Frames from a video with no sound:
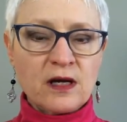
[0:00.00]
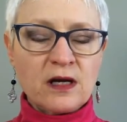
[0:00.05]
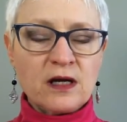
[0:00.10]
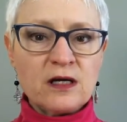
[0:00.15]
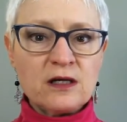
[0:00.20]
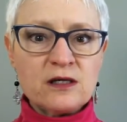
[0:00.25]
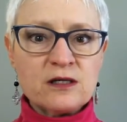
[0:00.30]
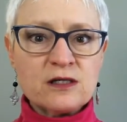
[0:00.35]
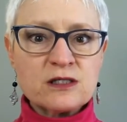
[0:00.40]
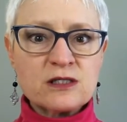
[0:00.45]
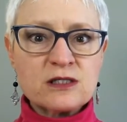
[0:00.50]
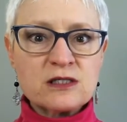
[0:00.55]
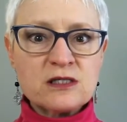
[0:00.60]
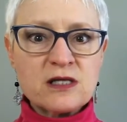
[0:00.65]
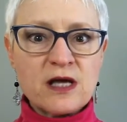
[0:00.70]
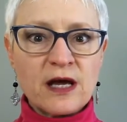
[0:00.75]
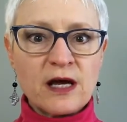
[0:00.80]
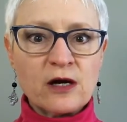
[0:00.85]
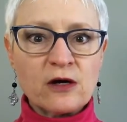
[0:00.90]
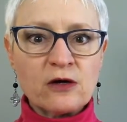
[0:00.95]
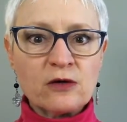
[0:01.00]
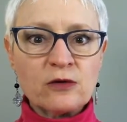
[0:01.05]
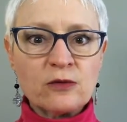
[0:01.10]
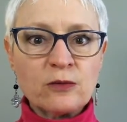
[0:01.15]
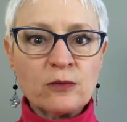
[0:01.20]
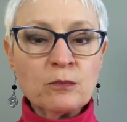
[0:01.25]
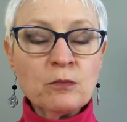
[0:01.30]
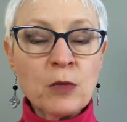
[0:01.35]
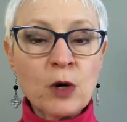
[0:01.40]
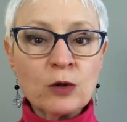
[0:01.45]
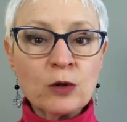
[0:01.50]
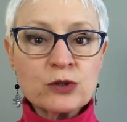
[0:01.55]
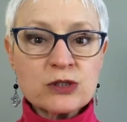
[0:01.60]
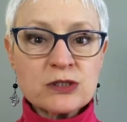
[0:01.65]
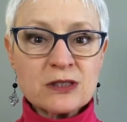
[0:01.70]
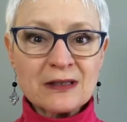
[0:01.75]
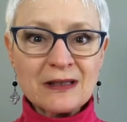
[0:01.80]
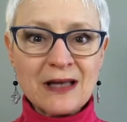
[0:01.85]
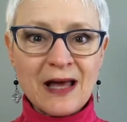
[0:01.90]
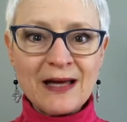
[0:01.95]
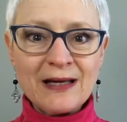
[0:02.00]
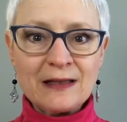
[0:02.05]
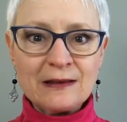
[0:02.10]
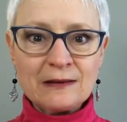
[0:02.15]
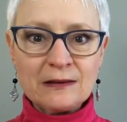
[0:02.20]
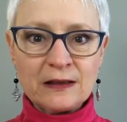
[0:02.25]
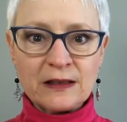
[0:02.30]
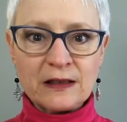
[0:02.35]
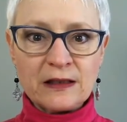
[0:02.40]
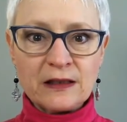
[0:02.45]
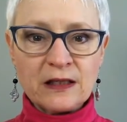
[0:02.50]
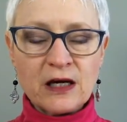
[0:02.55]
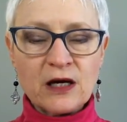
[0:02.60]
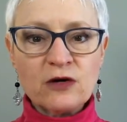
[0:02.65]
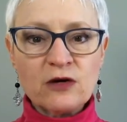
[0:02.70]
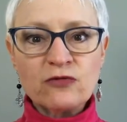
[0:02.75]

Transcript: It is there most likely